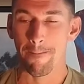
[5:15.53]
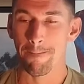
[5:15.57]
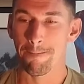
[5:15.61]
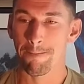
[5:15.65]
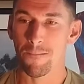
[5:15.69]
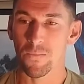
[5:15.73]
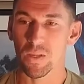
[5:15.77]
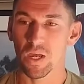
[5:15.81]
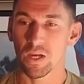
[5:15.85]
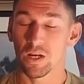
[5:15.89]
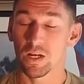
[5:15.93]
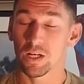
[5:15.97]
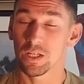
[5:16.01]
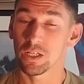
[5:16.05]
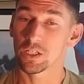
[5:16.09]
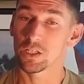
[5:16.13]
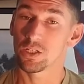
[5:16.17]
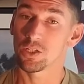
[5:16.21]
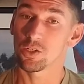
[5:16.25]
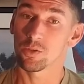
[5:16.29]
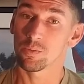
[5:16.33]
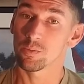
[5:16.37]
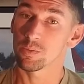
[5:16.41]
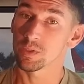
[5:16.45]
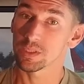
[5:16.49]
You can
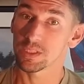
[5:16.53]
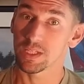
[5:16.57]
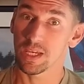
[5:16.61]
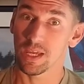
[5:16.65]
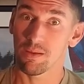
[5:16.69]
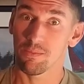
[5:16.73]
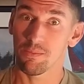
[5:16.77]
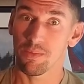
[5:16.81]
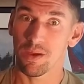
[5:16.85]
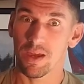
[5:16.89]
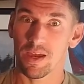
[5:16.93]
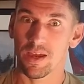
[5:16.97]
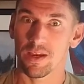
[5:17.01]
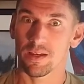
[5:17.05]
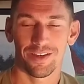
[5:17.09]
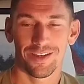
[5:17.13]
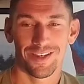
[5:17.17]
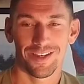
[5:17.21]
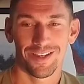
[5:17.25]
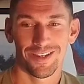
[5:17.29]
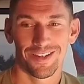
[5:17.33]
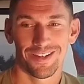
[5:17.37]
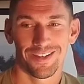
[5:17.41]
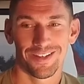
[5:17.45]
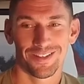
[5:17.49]
do them with sandbags.
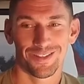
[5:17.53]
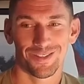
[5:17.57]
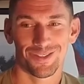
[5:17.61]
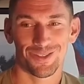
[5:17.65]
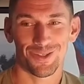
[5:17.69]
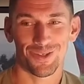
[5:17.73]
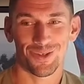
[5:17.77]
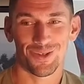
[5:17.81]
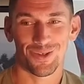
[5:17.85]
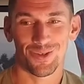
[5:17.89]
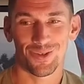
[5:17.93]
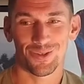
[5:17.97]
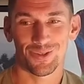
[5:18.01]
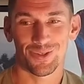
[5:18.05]
So